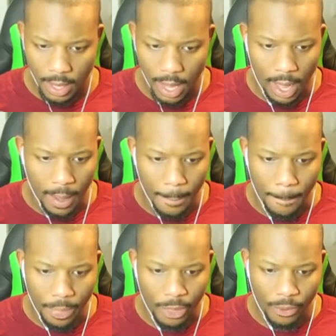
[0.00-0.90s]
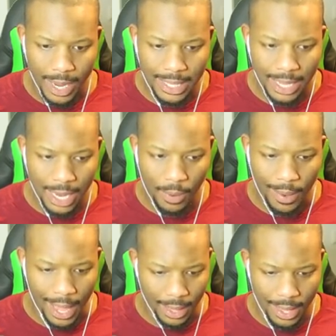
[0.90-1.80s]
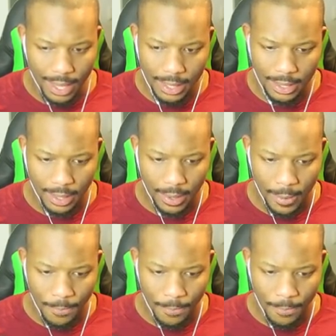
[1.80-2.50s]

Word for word: Um, the reason I don't like this